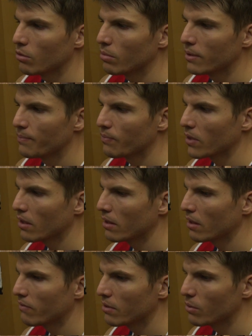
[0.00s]
But I
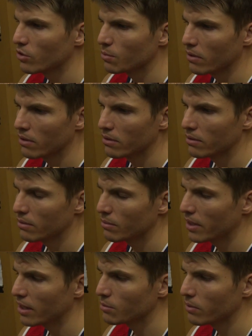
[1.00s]
thought for the most part, the
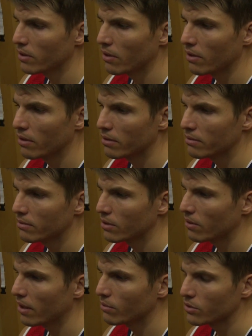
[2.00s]
guys played hard. The
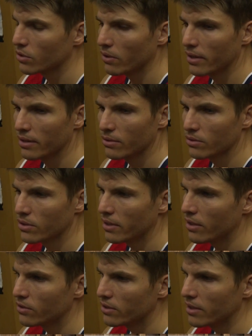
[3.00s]
crowd was great. There was good
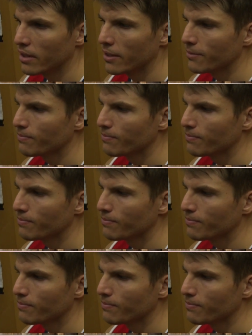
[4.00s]
energy tonight.